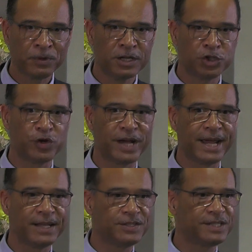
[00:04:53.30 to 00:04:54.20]

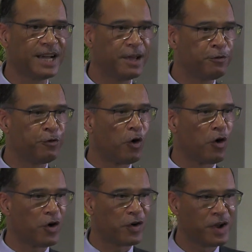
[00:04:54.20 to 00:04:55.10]
Today is day
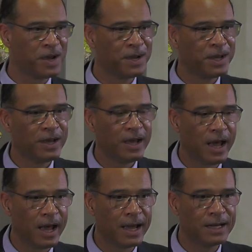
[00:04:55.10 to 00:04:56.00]
4.
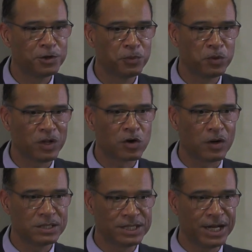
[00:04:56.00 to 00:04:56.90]
And we will
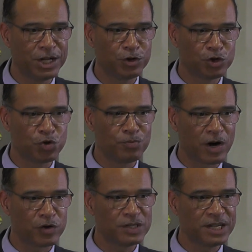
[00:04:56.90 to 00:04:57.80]
continue
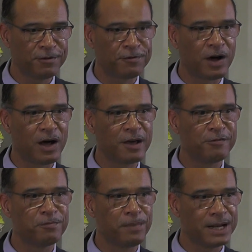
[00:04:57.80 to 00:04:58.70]
tomorrow, day
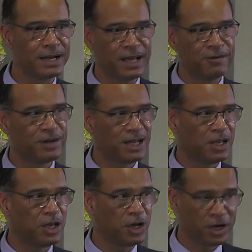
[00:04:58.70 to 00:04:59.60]
5. Monday evening
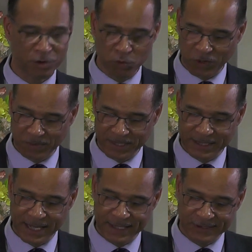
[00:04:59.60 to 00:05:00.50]
here will be
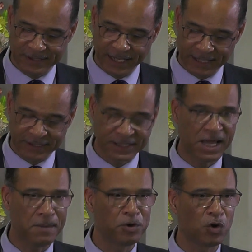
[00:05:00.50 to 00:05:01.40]
day 6.
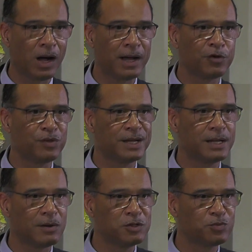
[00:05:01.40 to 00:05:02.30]
Keep your eye on the
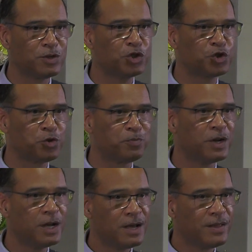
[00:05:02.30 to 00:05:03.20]
announcement group.
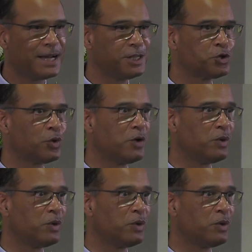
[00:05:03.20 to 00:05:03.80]
That is where we